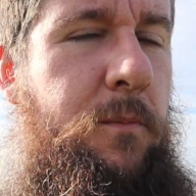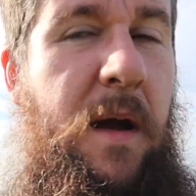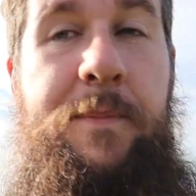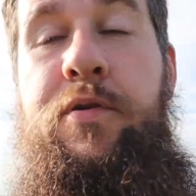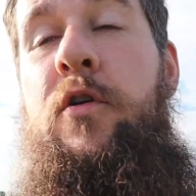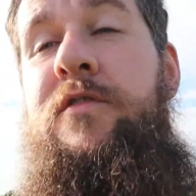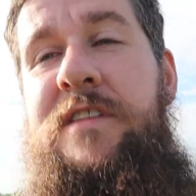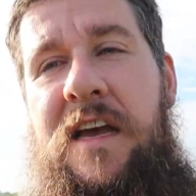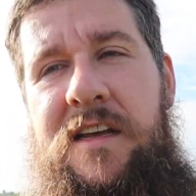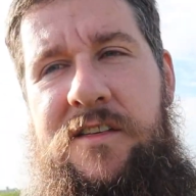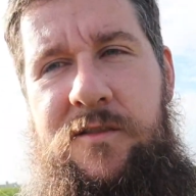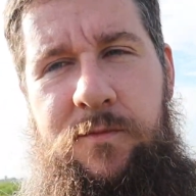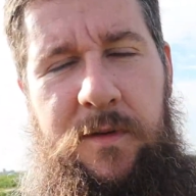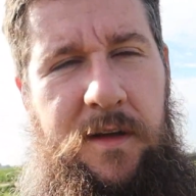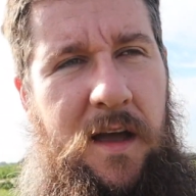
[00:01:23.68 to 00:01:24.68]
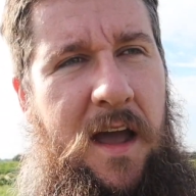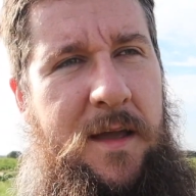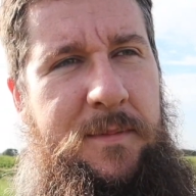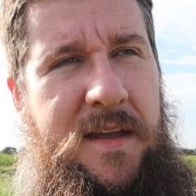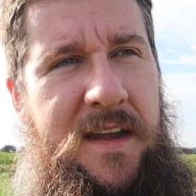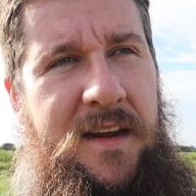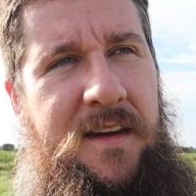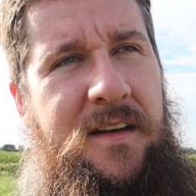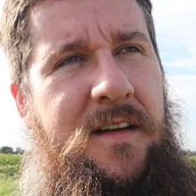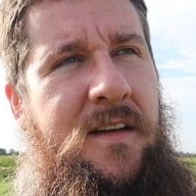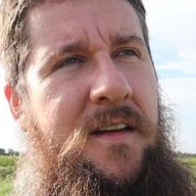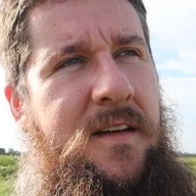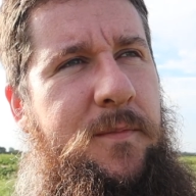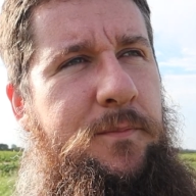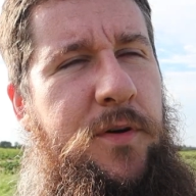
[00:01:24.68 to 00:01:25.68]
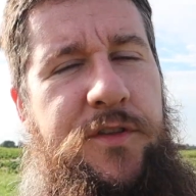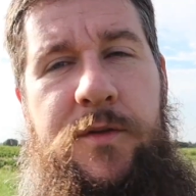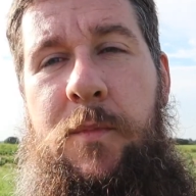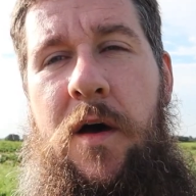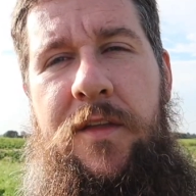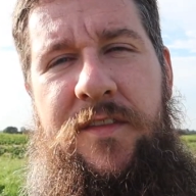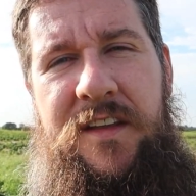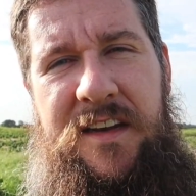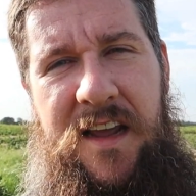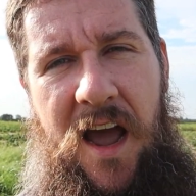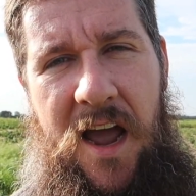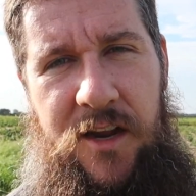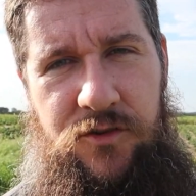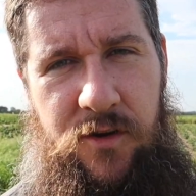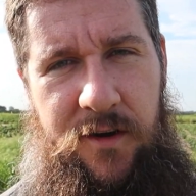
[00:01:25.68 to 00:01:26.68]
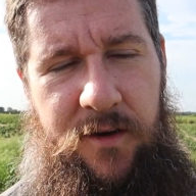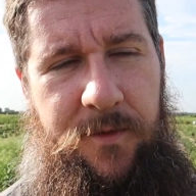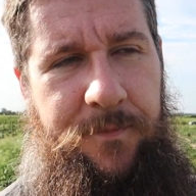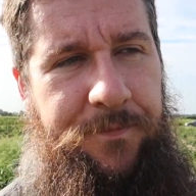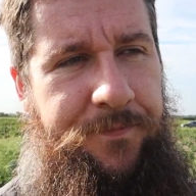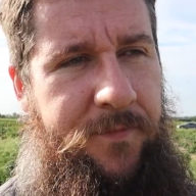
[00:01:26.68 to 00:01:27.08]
process I mean put them on the dehydrator.